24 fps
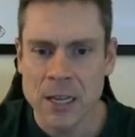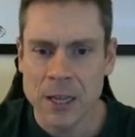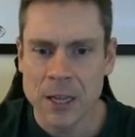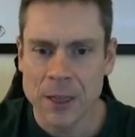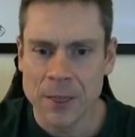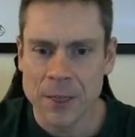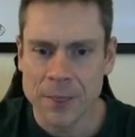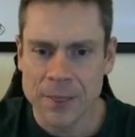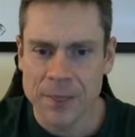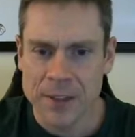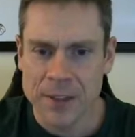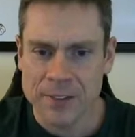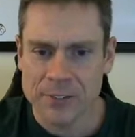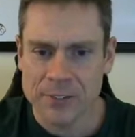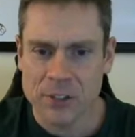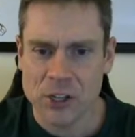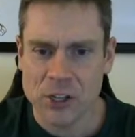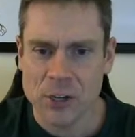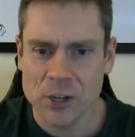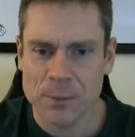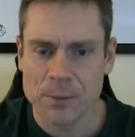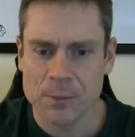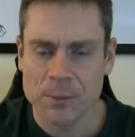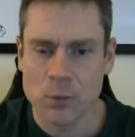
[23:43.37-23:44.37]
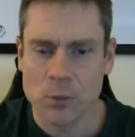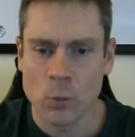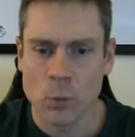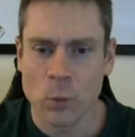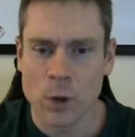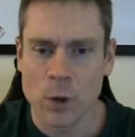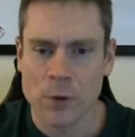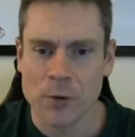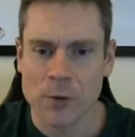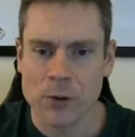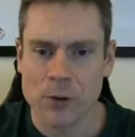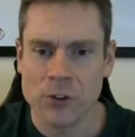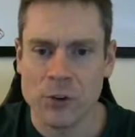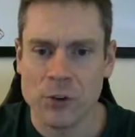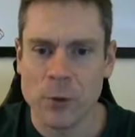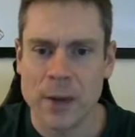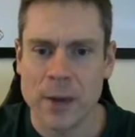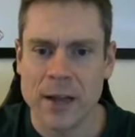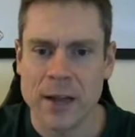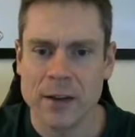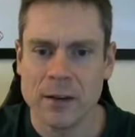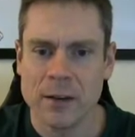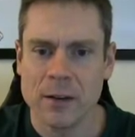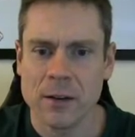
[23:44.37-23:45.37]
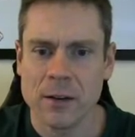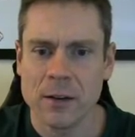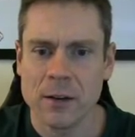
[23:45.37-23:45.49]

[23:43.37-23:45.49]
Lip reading: this term, 1 over 2n,